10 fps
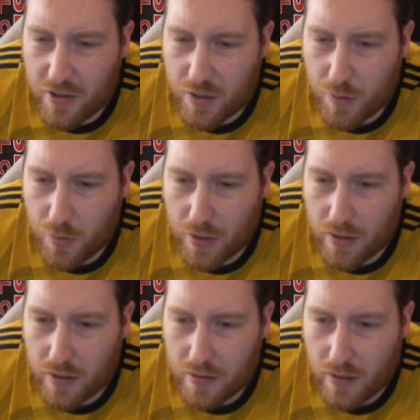between
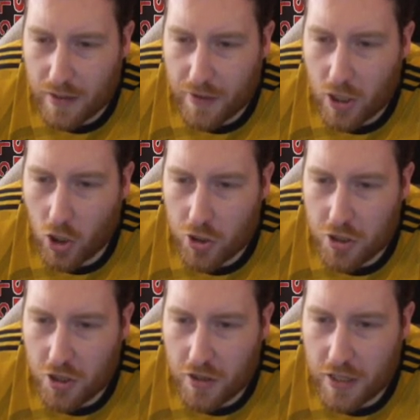these. Like, they're closer
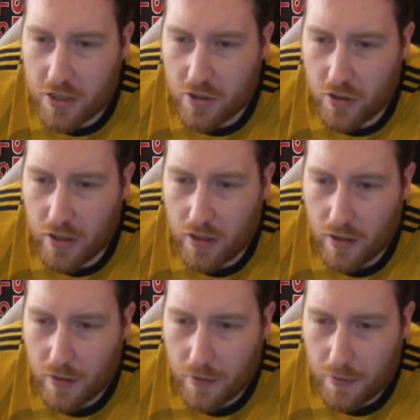to these 3
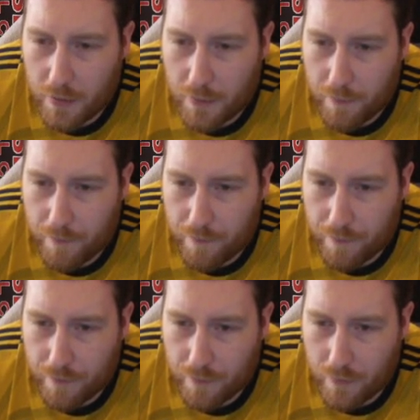
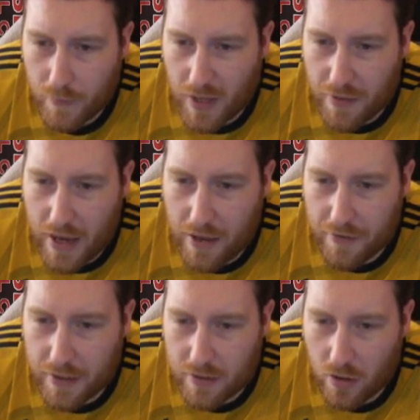than they are
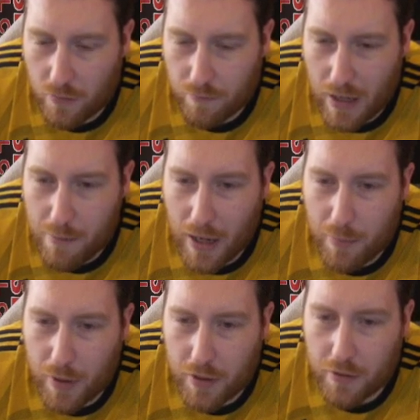these lot, in my
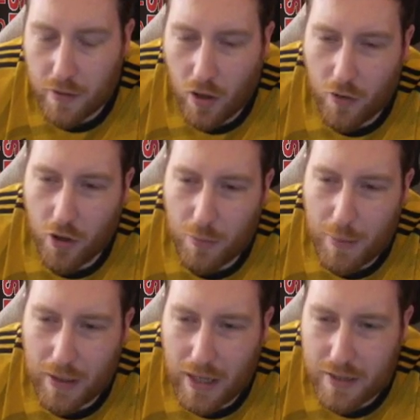opinion. Although
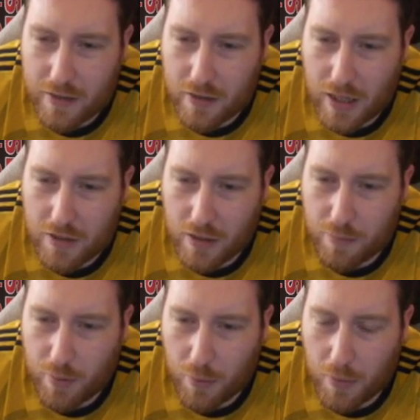maybe Leicester's actually
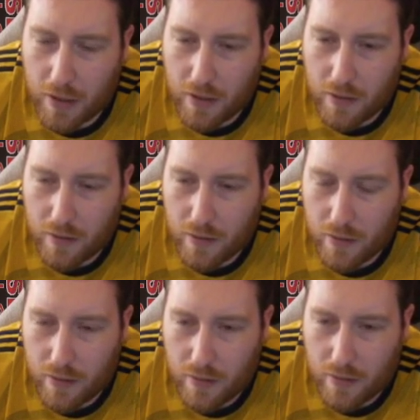probably
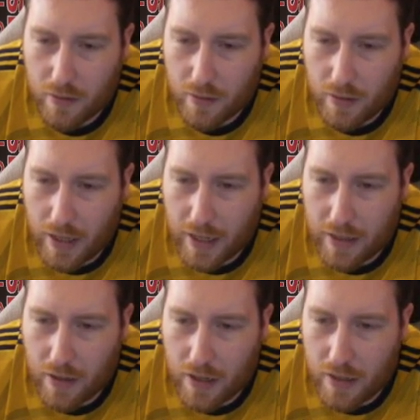like
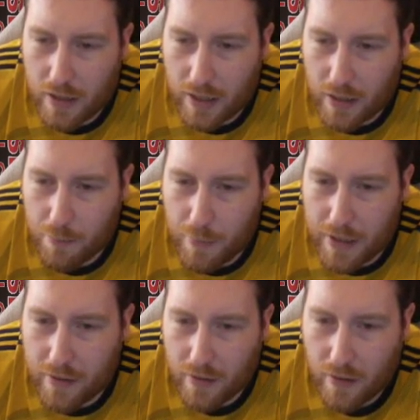in like a
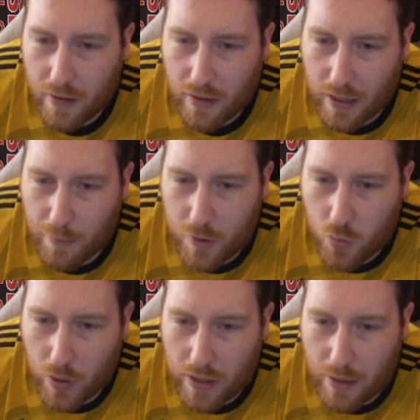mid, like
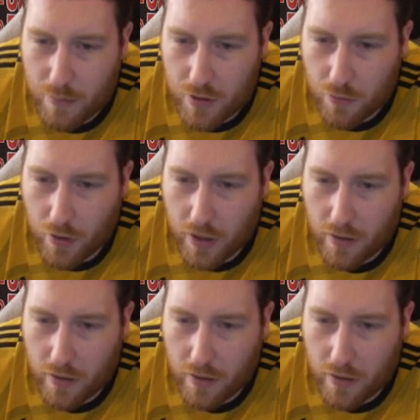between them 2, right?